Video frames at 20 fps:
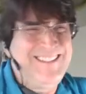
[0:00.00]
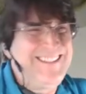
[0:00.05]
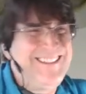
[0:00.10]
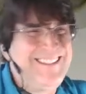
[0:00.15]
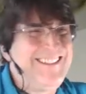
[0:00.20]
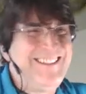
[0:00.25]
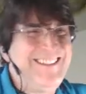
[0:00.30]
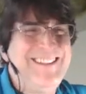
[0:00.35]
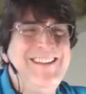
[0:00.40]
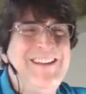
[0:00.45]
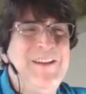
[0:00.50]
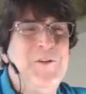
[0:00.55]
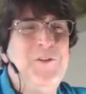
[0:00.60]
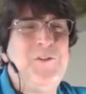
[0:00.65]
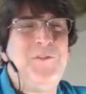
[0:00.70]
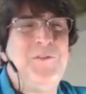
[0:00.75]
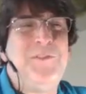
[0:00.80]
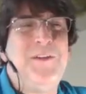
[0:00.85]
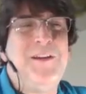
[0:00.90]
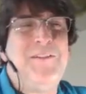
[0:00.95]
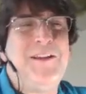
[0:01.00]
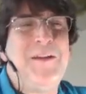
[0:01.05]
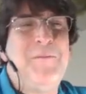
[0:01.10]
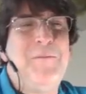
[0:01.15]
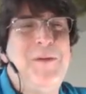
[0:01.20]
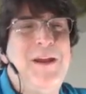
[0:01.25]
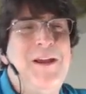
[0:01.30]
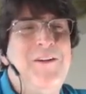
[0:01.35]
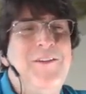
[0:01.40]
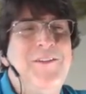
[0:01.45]
and I gave it to him as kind
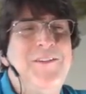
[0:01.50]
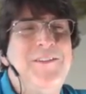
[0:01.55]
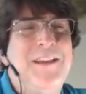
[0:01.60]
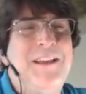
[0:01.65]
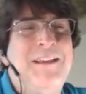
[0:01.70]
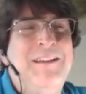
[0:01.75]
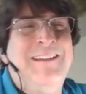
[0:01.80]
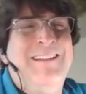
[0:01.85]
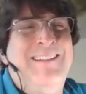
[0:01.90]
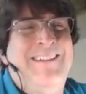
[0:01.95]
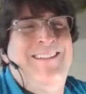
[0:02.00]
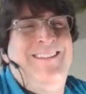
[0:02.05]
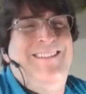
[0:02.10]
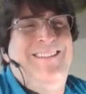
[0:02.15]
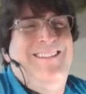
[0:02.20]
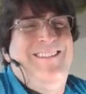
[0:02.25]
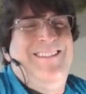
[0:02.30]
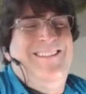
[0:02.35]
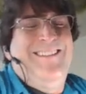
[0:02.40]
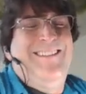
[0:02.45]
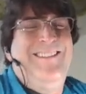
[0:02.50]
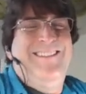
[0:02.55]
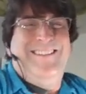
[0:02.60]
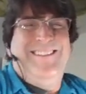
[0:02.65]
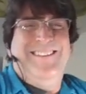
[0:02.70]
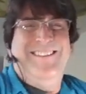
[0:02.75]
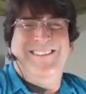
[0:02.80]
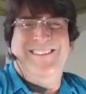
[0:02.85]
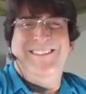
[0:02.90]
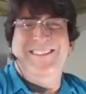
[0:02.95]
of a silent apology.
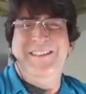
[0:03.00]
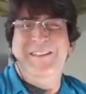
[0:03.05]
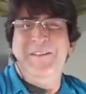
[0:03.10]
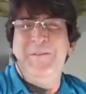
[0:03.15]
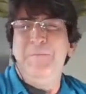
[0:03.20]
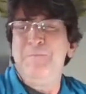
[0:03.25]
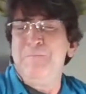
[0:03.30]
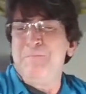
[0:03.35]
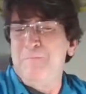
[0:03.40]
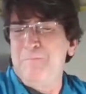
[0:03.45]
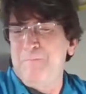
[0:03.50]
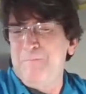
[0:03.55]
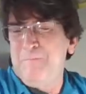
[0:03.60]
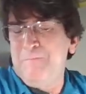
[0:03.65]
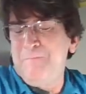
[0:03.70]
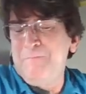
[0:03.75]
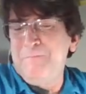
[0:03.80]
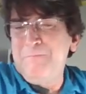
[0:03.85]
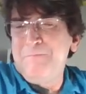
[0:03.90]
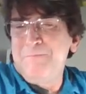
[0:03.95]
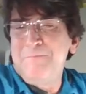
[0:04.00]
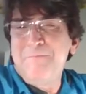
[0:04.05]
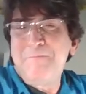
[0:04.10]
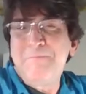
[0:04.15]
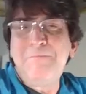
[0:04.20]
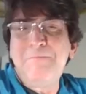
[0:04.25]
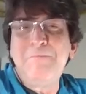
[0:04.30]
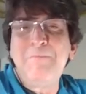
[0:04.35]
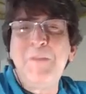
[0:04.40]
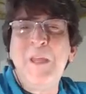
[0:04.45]
It
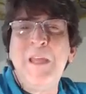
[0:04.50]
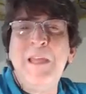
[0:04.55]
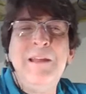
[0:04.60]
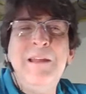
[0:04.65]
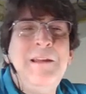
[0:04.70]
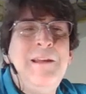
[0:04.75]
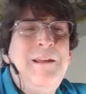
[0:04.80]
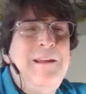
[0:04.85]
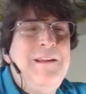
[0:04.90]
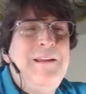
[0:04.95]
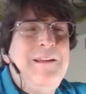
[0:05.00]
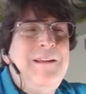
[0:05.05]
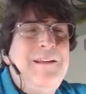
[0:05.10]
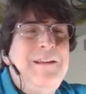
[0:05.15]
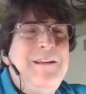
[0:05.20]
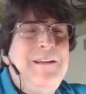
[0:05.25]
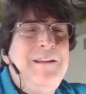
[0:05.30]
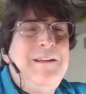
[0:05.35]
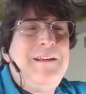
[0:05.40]
was very embarrassing.